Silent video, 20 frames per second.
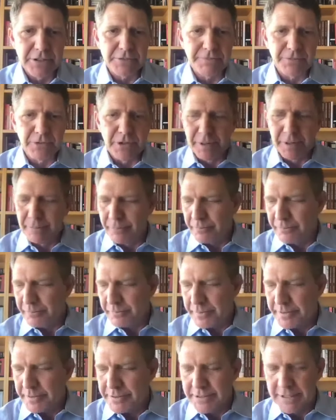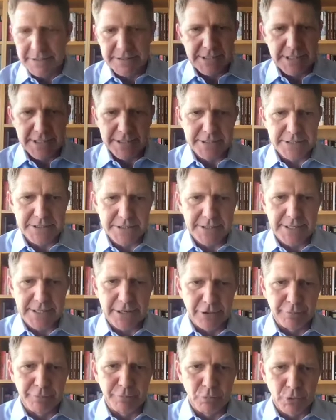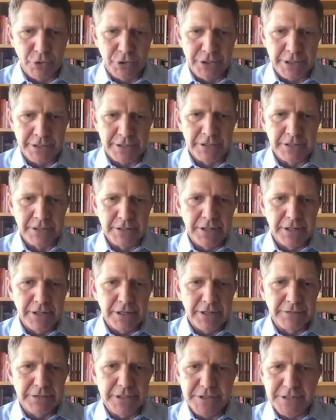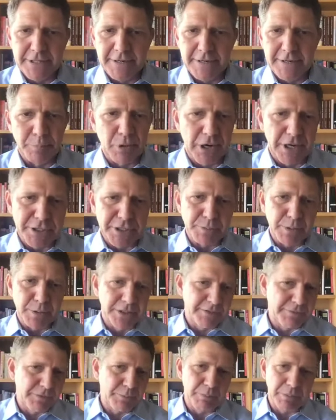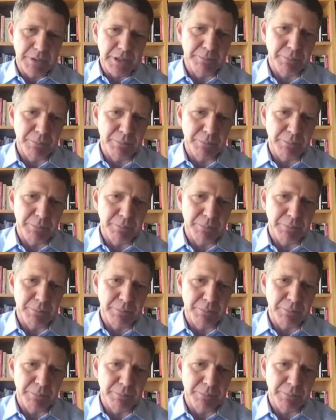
from, say, Texas to California unless they have the prospect of a,